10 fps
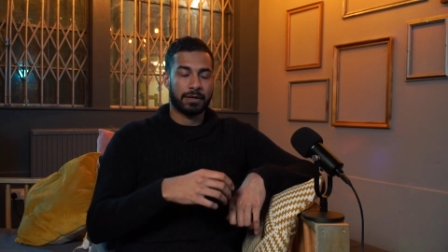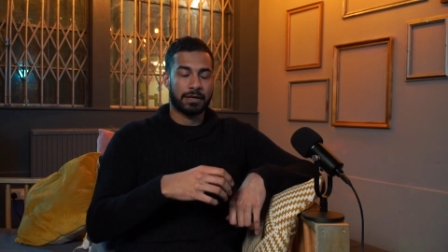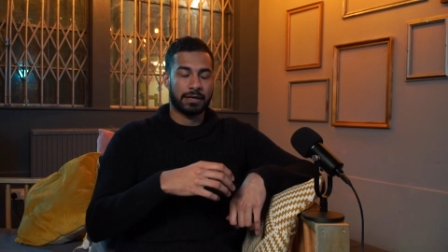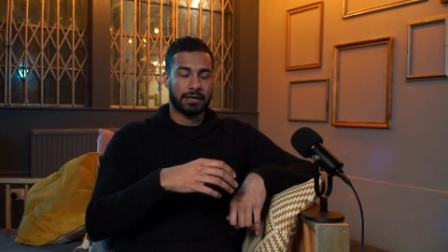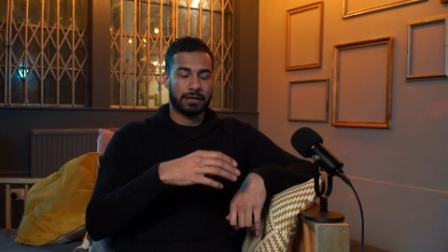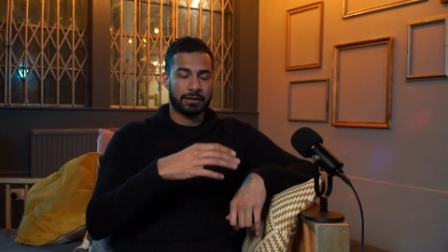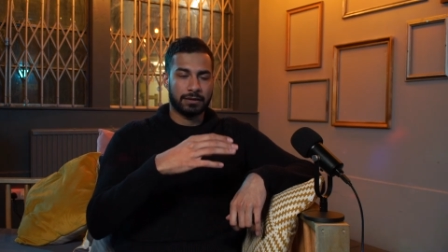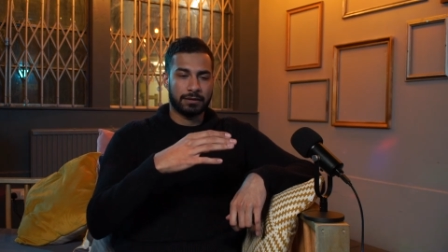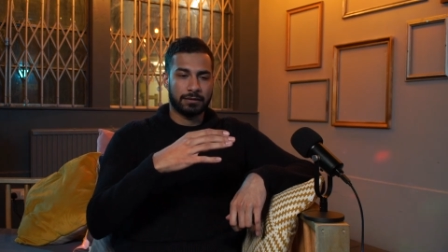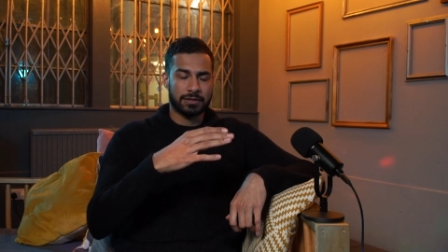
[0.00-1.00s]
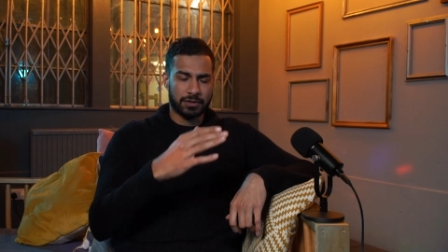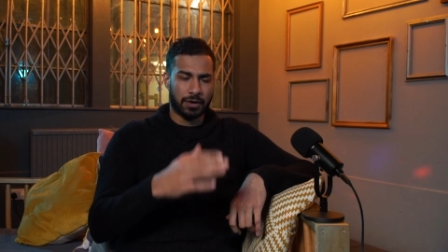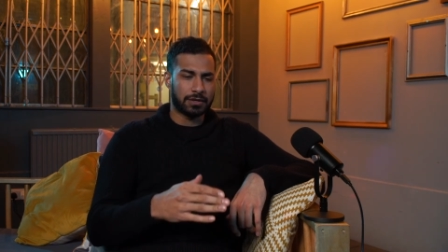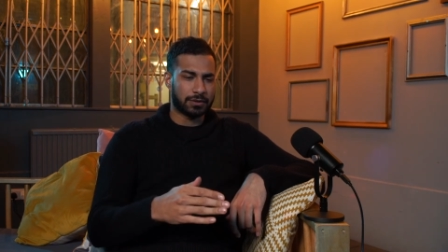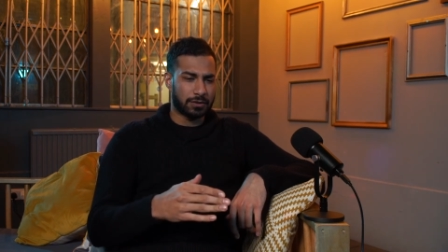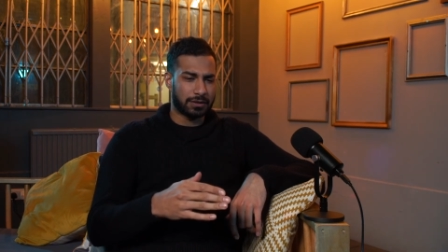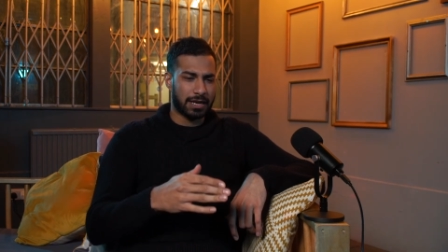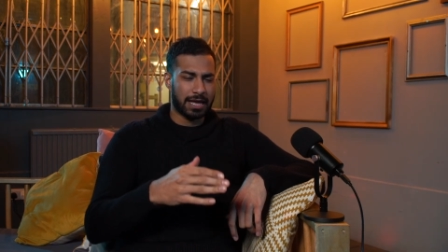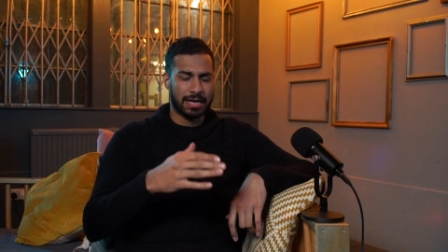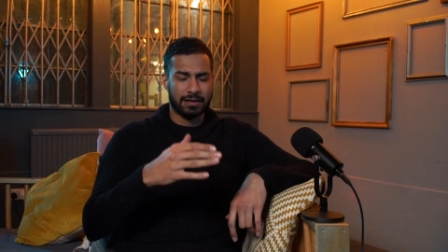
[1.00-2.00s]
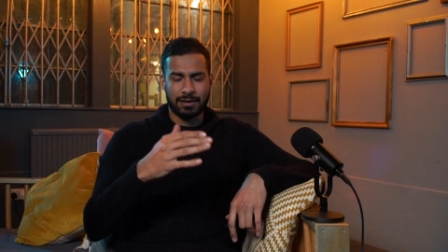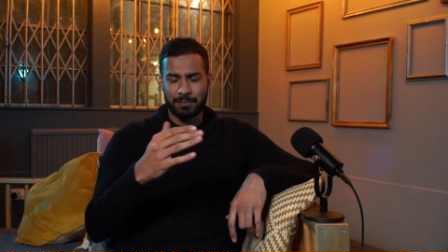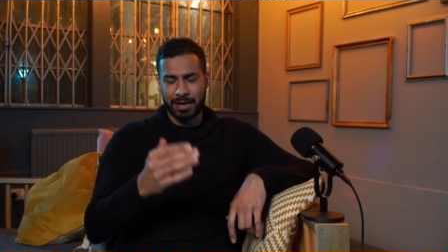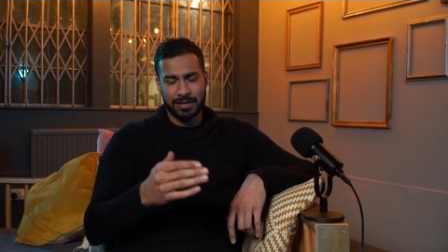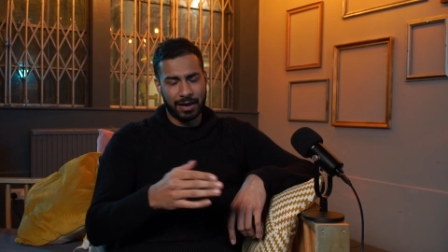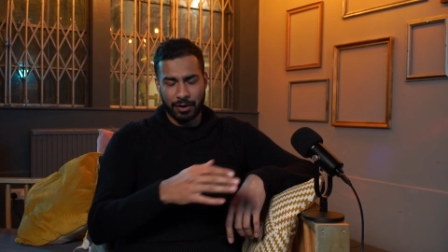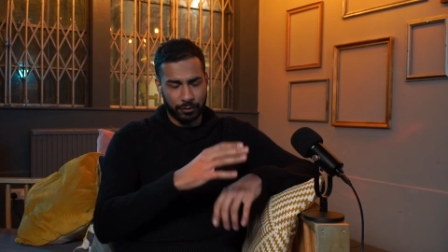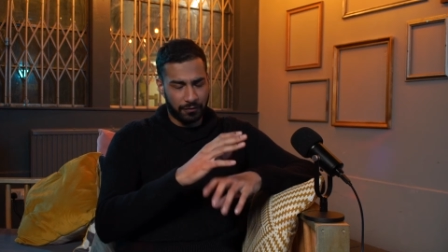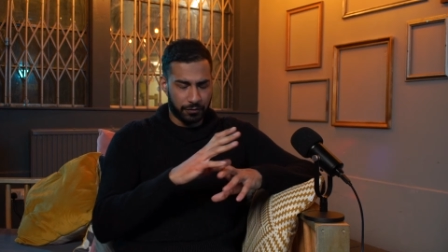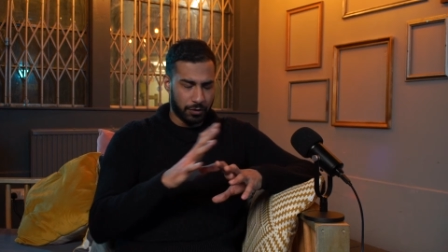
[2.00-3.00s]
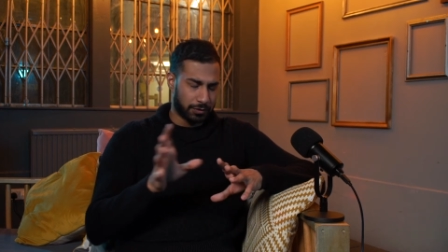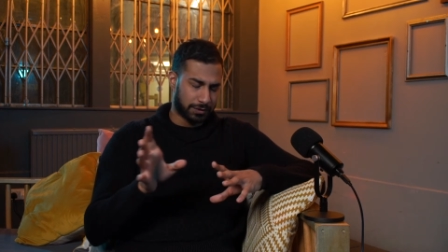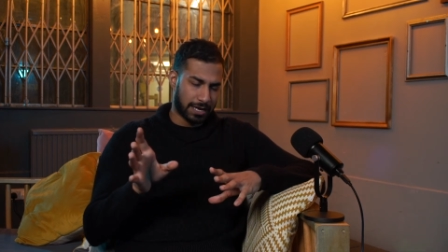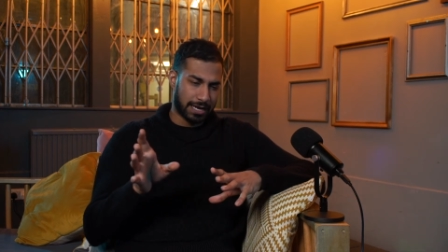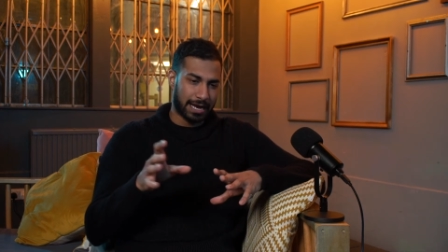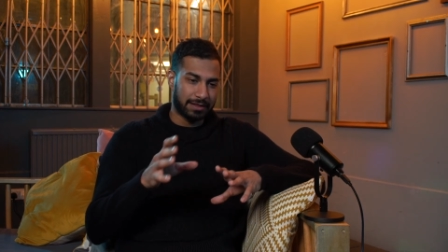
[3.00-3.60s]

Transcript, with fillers: uh, the starters got delayed, and the main uh, the food was delayed.